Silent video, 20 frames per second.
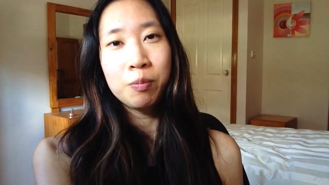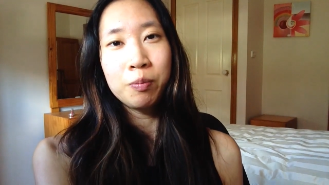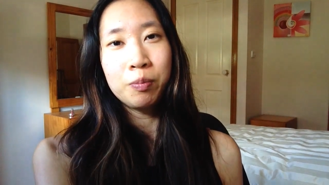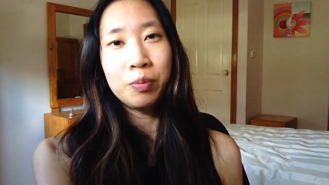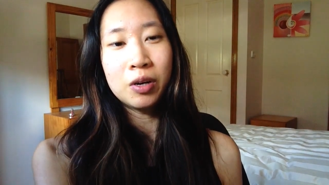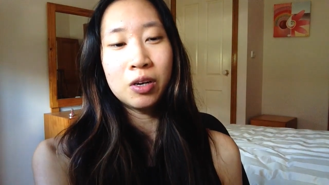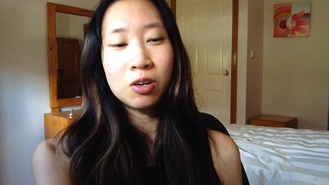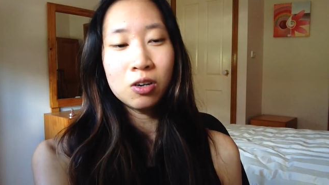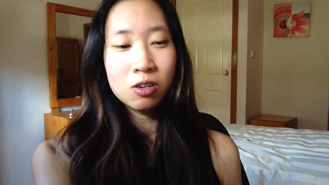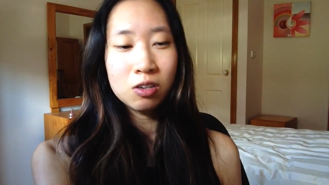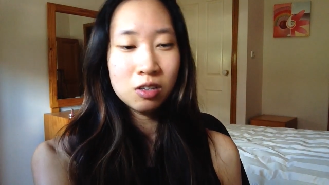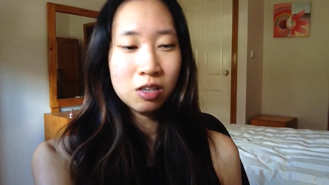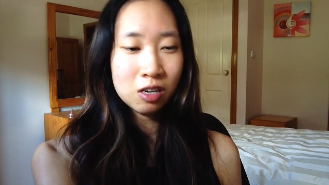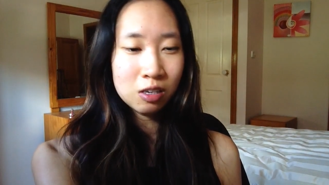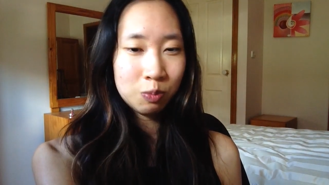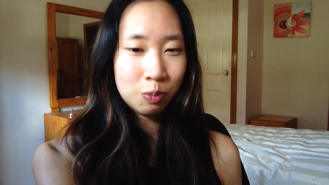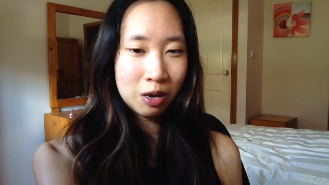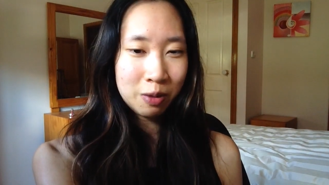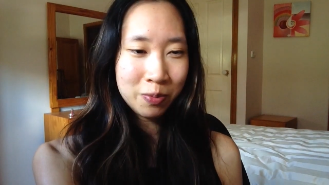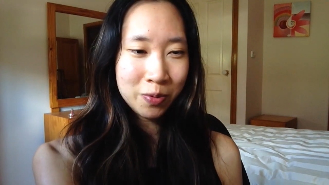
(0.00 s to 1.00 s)
because
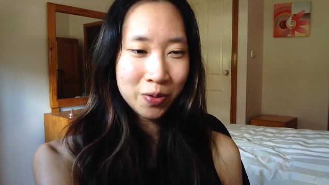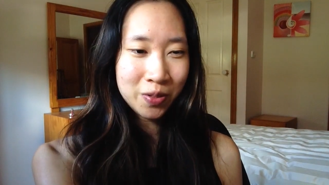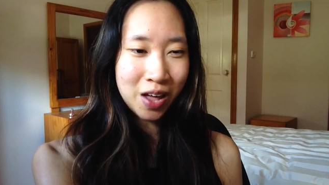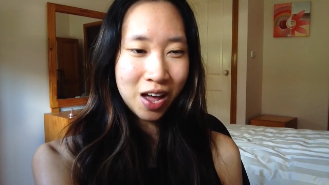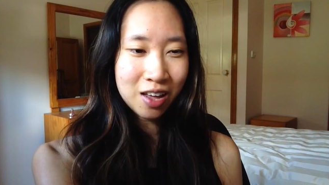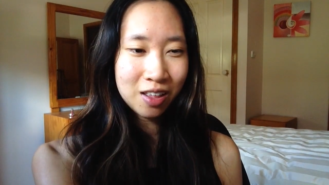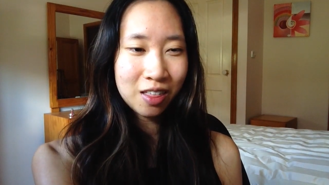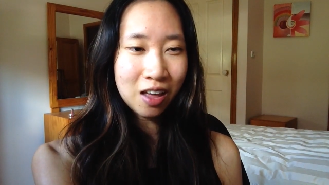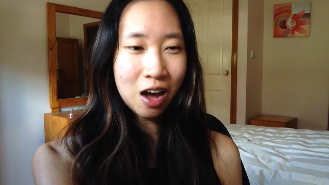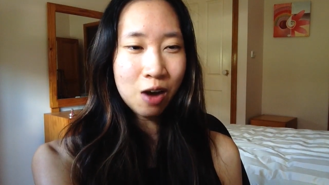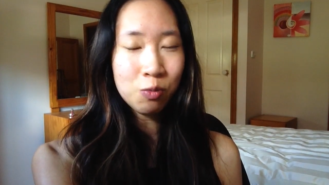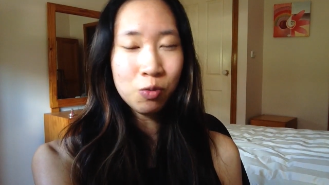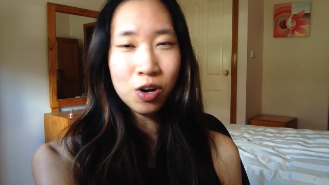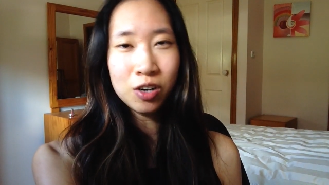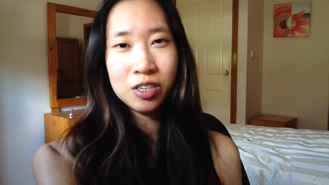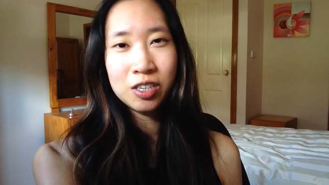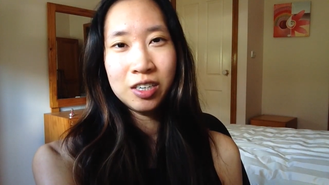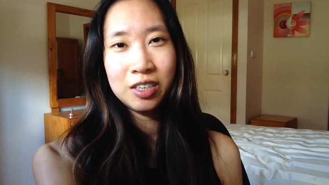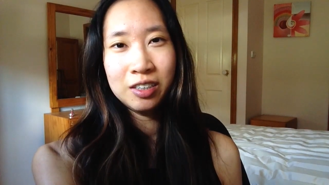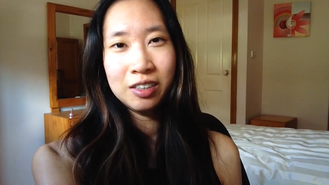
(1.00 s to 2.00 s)
there's people like that
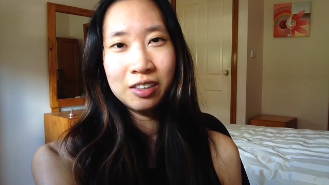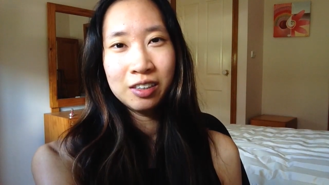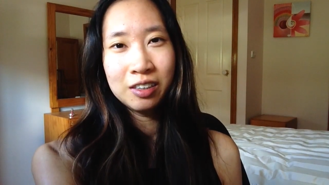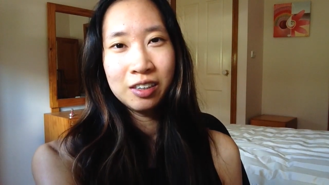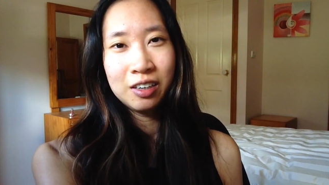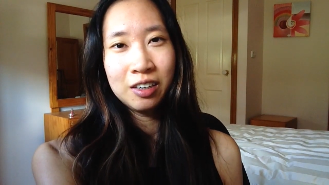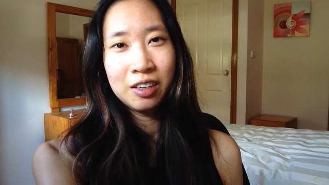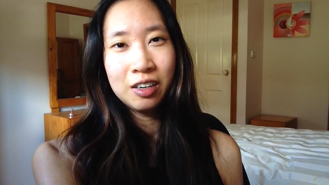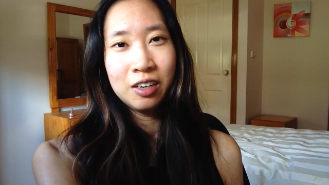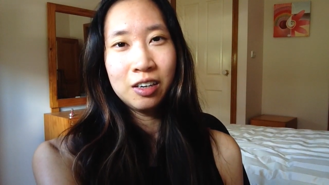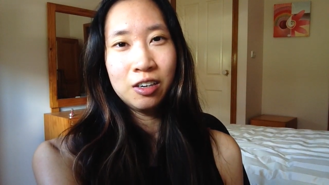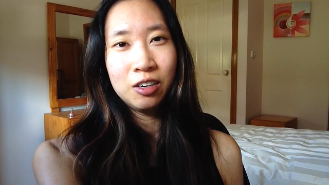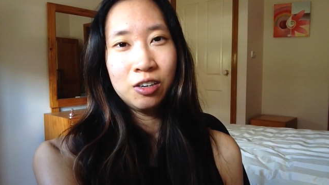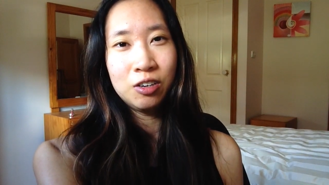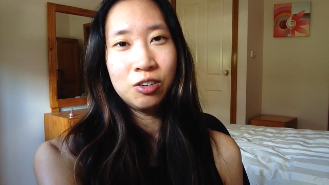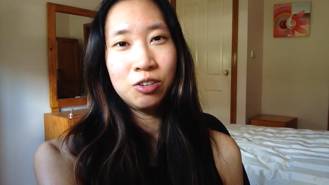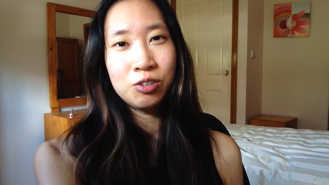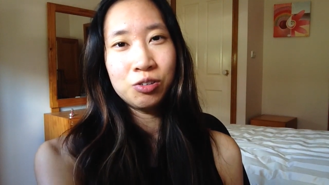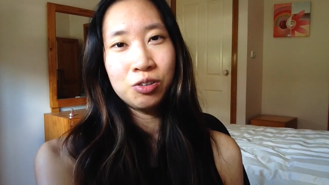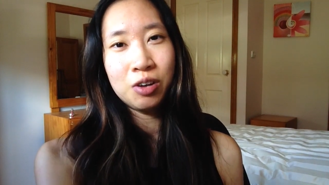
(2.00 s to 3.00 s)
watching
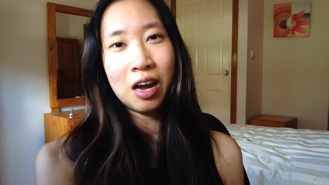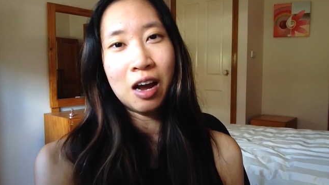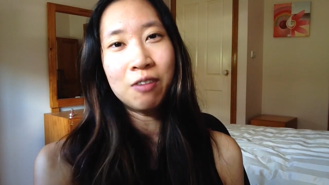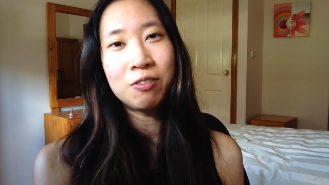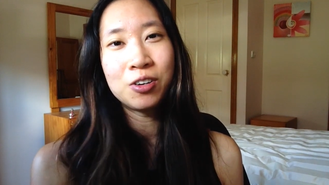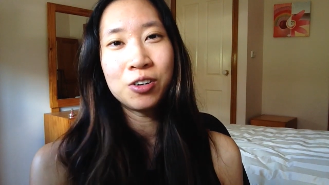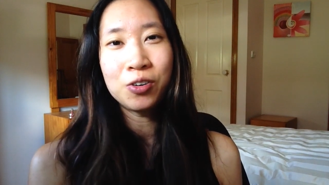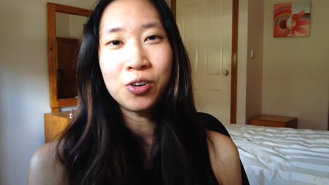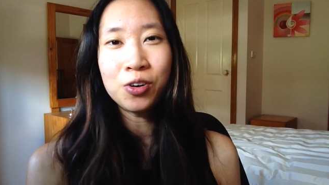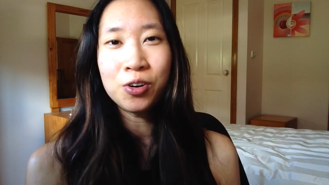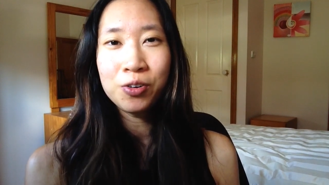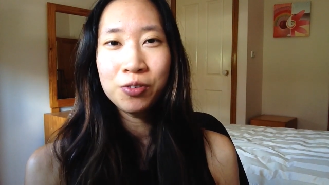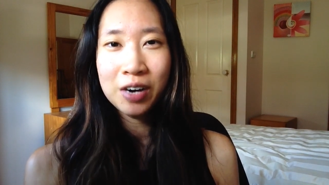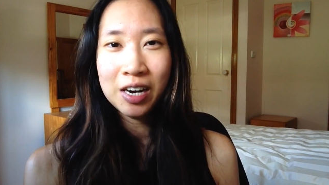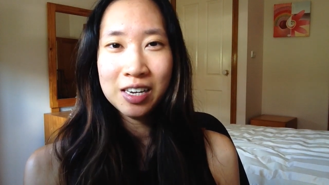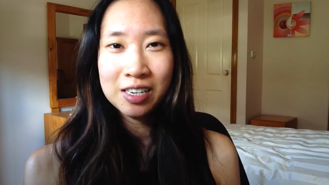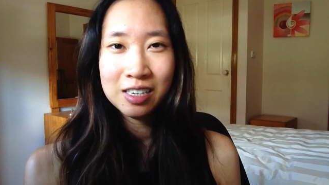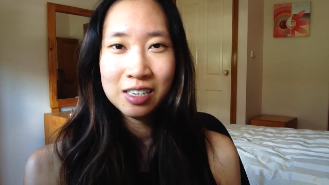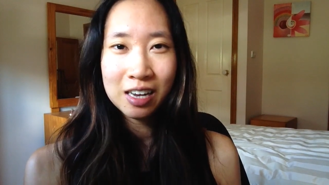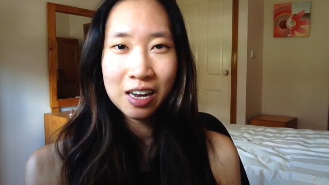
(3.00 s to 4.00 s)
you do have to
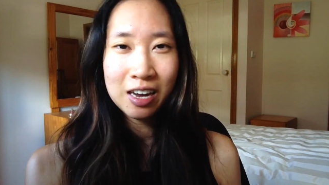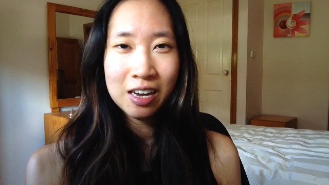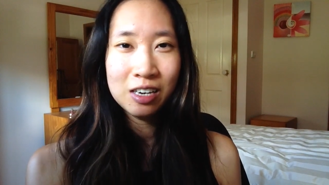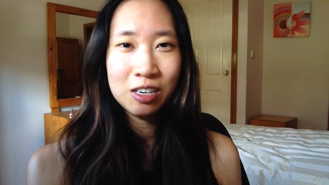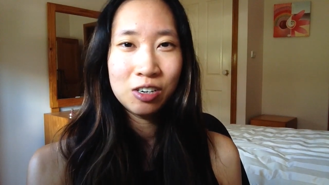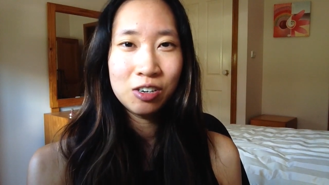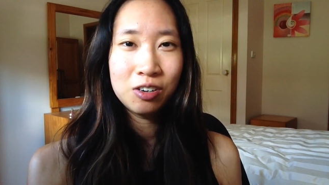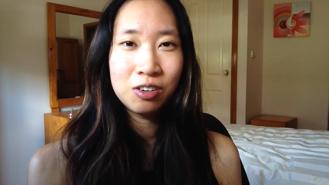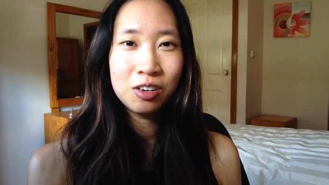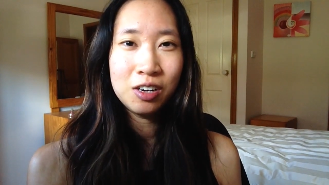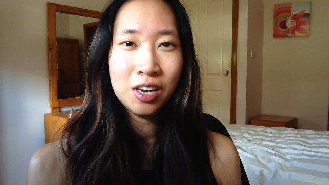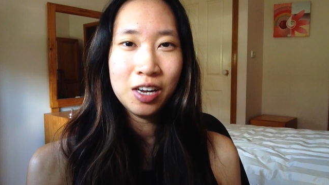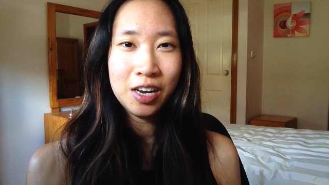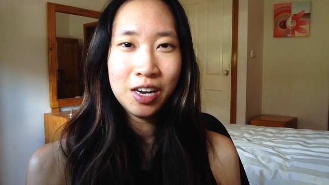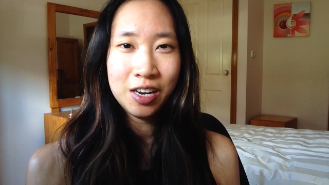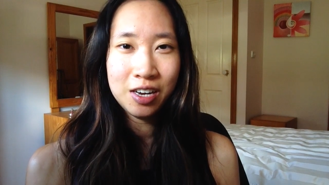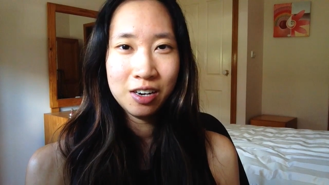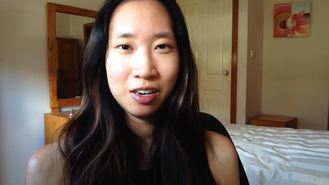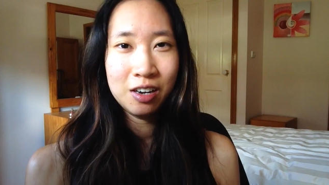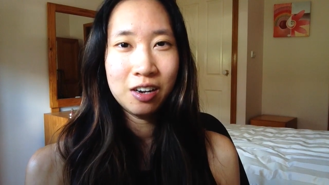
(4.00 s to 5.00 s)
always say
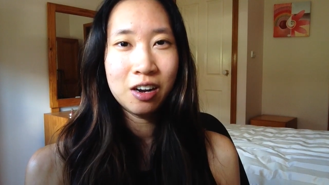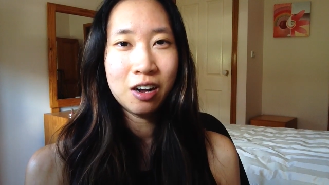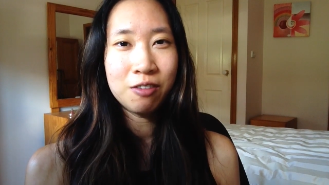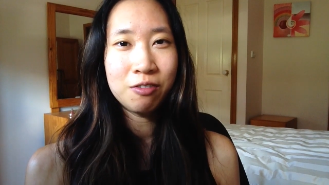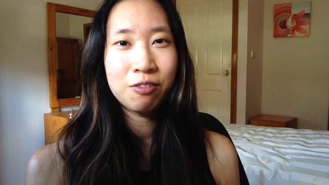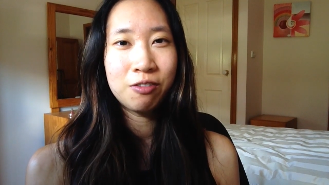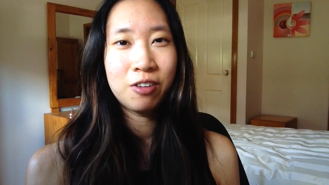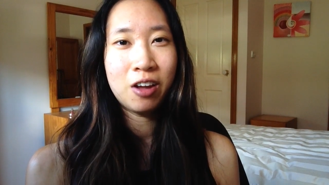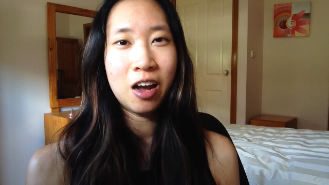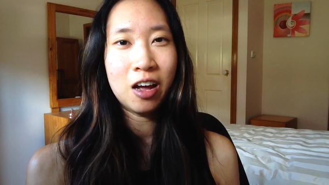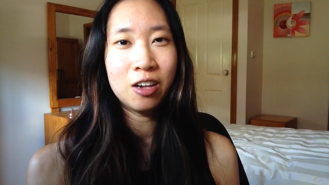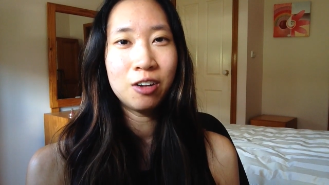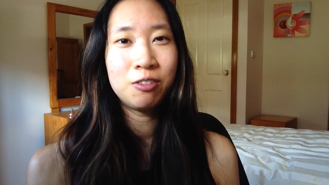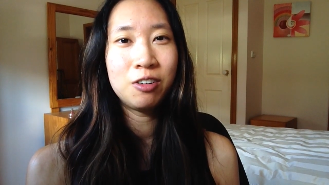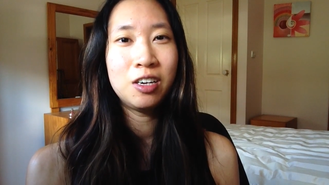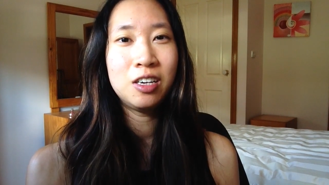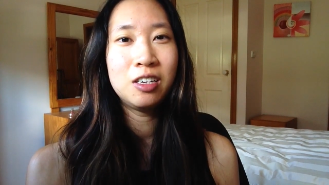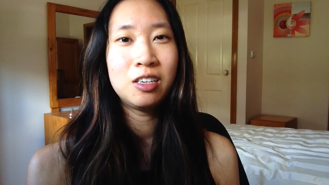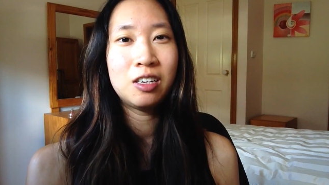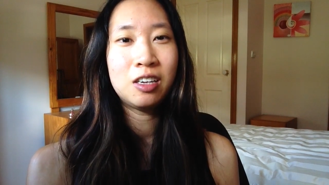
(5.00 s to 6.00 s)
eat enough
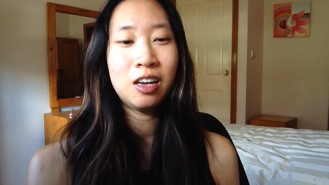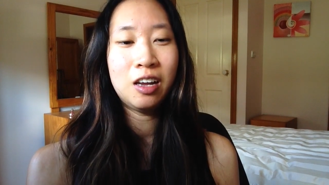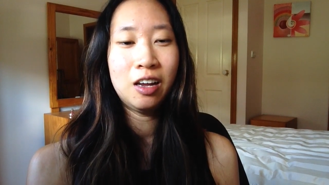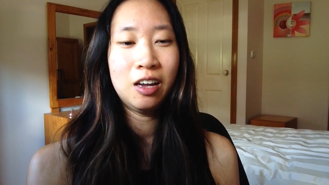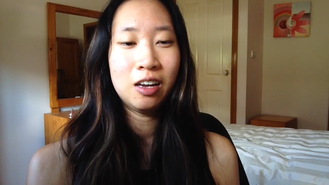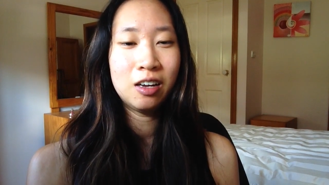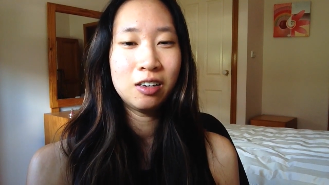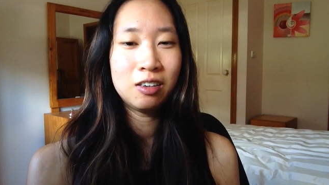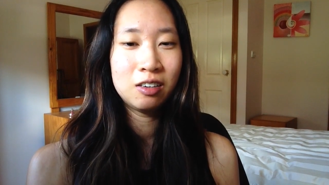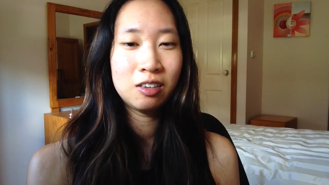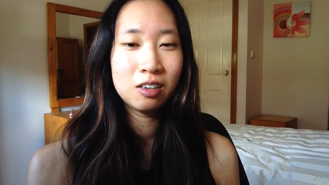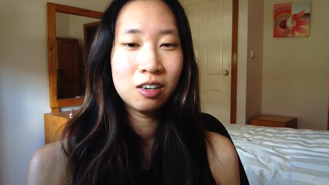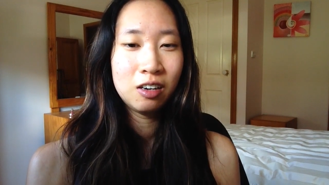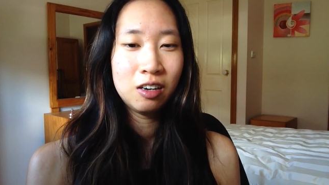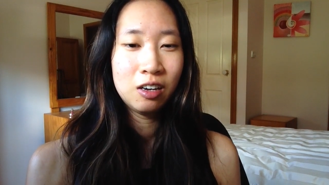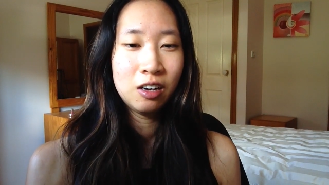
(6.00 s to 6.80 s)
calories and